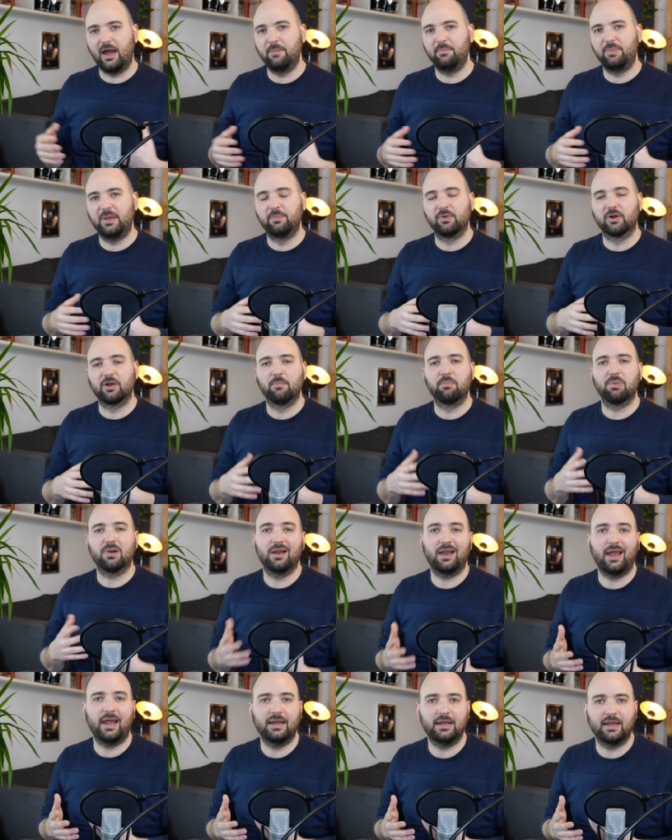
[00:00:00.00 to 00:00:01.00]
People
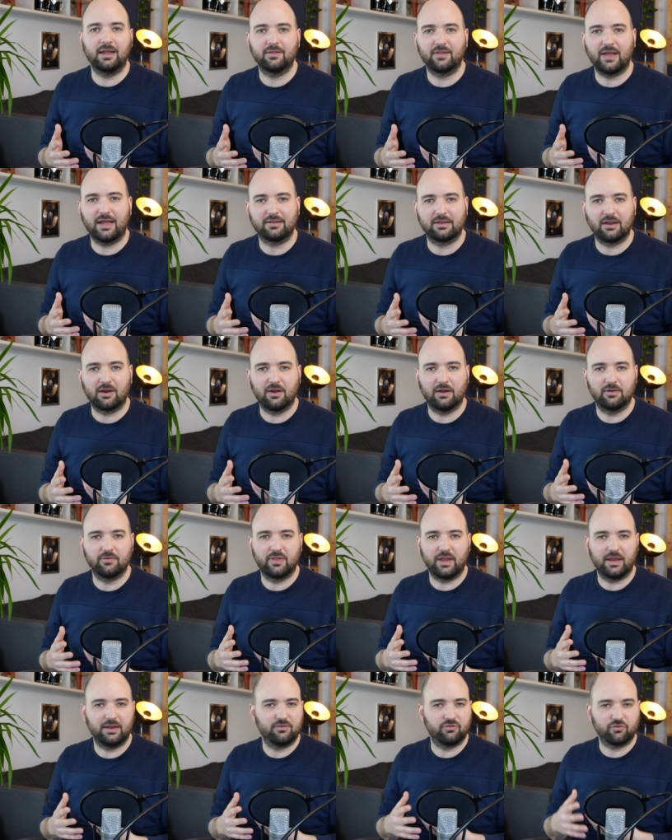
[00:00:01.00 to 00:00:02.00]
complaining that they
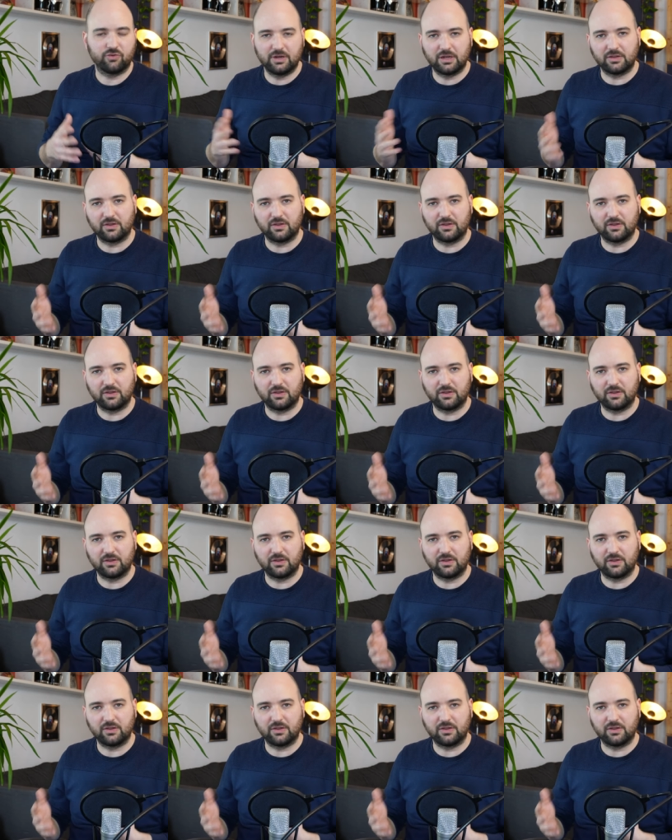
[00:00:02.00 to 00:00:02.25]
they treated